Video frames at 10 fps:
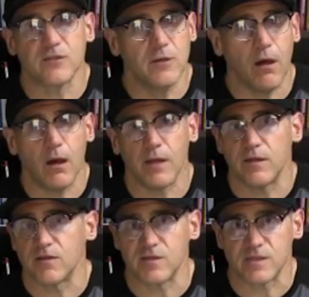
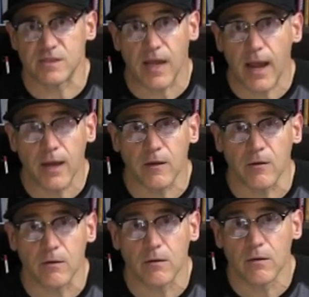not the
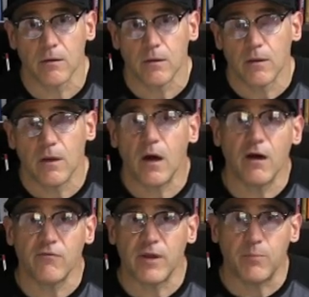desire
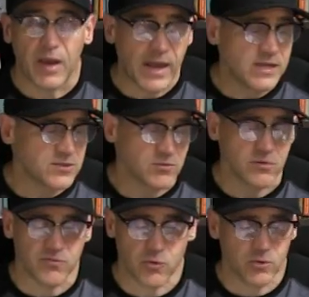of a
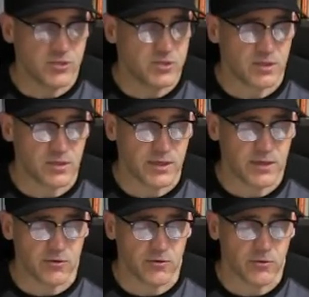pastor, of a Christian
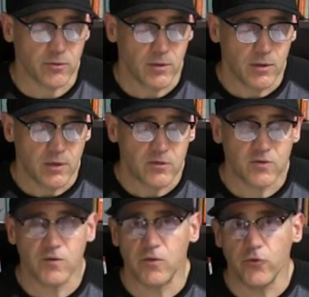leader,
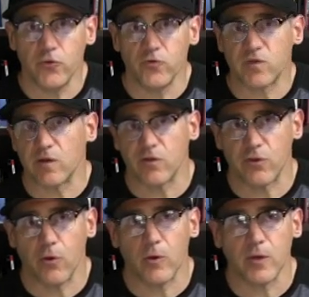to use
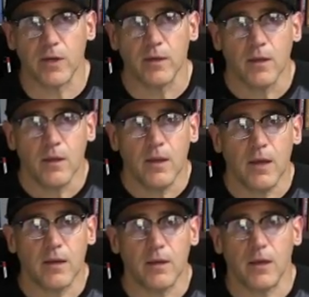authority
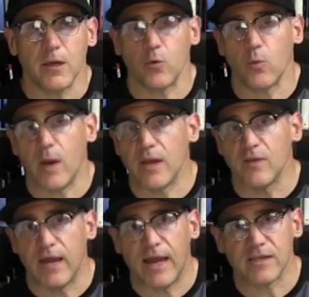in a way
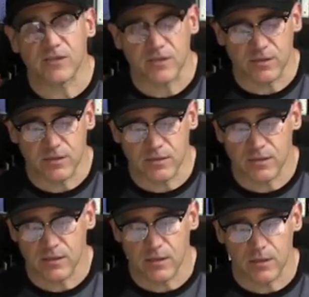that has
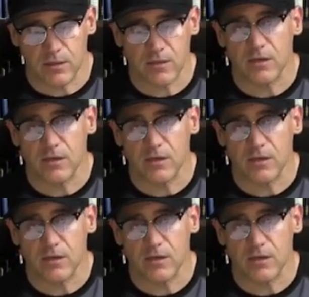to